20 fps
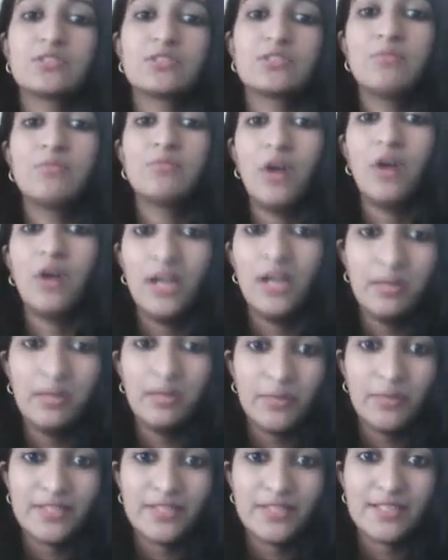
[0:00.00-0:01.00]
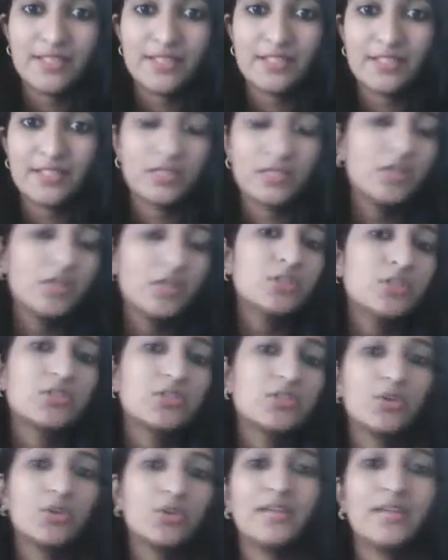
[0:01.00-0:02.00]
smaller pieces
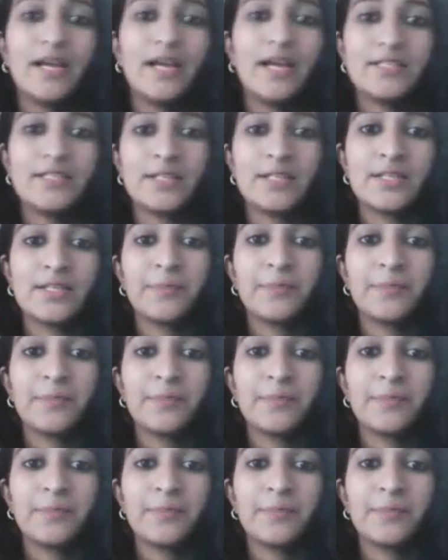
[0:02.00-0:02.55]
so that